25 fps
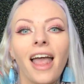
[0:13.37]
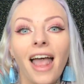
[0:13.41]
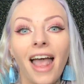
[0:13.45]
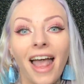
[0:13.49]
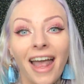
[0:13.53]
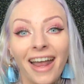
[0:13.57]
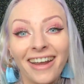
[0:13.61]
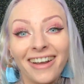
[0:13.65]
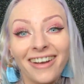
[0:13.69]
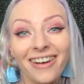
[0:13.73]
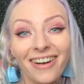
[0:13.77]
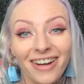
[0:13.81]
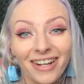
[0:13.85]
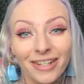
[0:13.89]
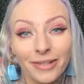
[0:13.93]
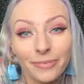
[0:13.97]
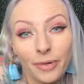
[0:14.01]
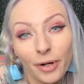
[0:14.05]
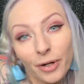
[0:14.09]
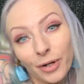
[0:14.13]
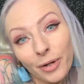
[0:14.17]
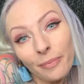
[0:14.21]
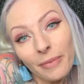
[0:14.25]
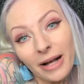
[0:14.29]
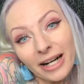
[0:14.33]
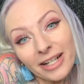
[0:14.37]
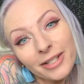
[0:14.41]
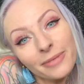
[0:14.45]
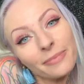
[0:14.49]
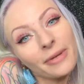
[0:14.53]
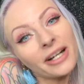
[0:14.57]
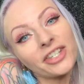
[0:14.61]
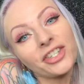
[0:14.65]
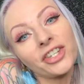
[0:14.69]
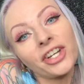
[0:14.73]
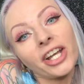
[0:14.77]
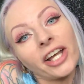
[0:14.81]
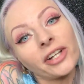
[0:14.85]
Hey guys, welcome back to
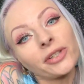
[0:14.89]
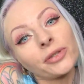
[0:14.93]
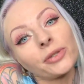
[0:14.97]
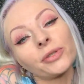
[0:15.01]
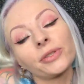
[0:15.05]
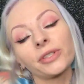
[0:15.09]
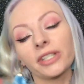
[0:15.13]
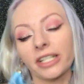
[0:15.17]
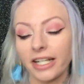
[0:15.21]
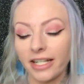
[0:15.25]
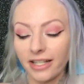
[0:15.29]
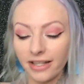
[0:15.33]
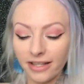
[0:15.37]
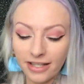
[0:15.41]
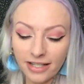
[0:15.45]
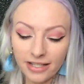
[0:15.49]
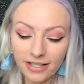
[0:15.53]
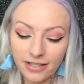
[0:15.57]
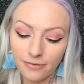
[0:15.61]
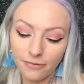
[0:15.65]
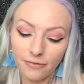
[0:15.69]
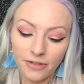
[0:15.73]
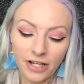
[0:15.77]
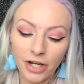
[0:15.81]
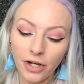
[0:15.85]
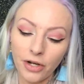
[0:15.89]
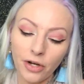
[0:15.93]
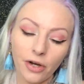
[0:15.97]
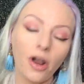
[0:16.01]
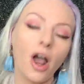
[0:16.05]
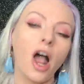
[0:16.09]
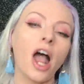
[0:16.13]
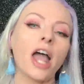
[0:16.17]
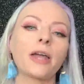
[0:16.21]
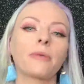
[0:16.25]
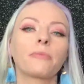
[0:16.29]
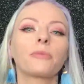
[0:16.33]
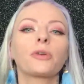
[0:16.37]
my channel. In this video,
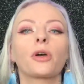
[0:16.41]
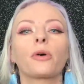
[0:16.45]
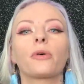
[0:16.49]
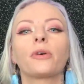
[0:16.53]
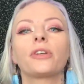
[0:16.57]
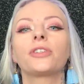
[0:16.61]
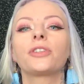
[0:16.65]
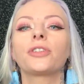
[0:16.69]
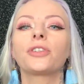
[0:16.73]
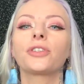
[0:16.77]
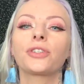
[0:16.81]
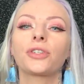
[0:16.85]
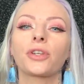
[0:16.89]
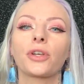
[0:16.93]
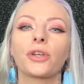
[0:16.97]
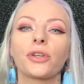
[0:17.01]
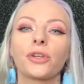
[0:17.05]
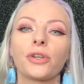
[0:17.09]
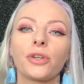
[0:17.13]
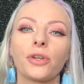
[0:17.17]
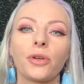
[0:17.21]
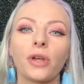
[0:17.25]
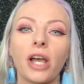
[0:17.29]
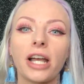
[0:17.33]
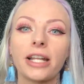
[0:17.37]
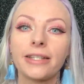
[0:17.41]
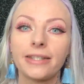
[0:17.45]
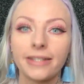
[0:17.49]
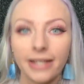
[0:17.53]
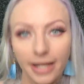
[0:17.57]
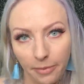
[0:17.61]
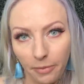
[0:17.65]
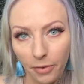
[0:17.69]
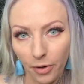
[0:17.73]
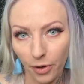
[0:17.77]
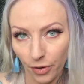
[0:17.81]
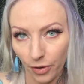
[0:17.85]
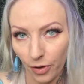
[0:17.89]
I am going to show you a
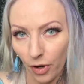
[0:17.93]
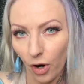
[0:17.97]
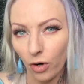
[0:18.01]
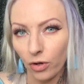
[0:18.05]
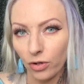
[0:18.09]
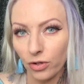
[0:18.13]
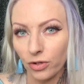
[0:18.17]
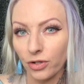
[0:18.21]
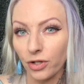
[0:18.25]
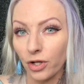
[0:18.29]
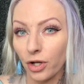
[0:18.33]
demo on